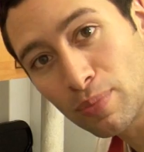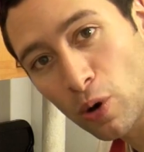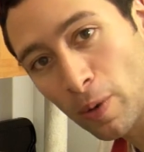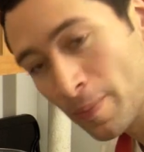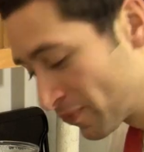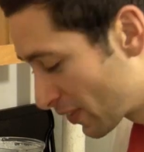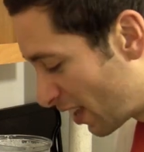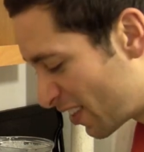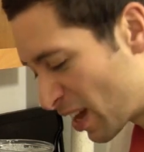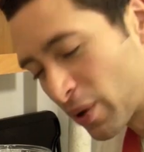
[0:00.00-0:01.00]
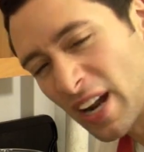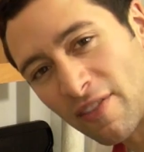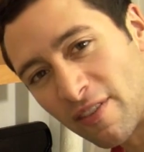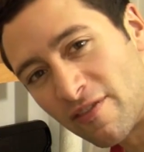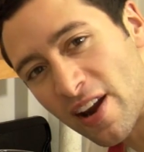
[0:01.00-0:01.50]
bowl. In the end, we're going to
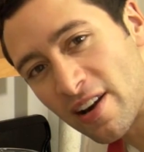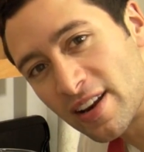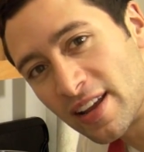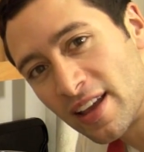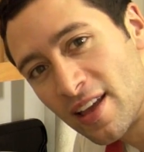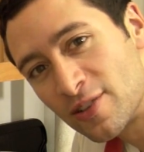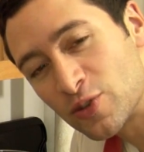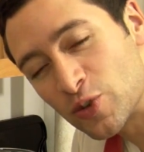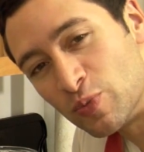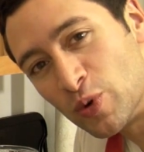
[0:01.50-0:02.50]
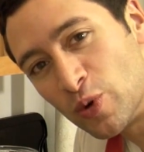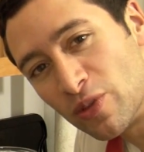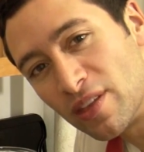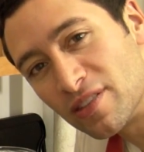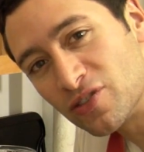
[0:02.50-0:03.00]
have a very smooth,